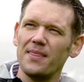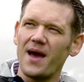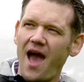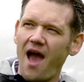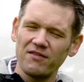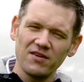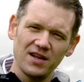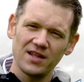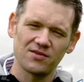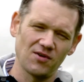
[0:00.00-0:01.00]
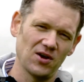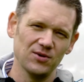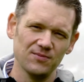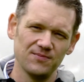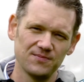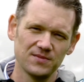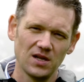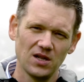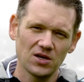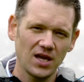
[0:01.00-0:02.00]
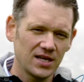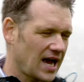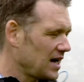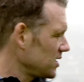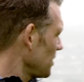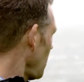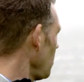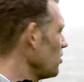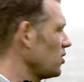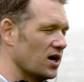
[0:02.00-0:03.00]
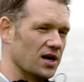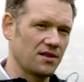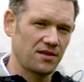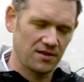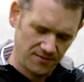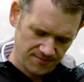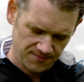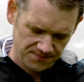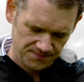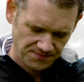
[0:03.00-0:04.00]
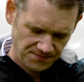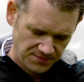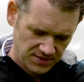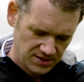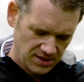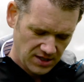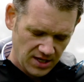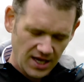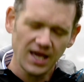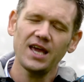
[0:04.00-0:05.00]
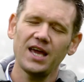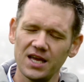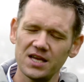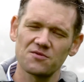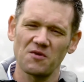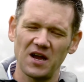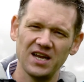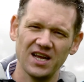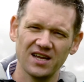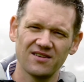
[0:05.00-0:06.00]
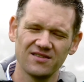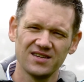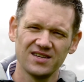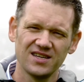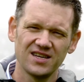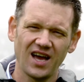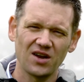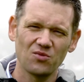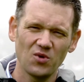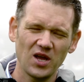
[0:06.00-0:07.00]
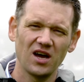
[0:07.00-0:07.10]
the heavenly throne, looking down on the whole earth. He is reigning and we are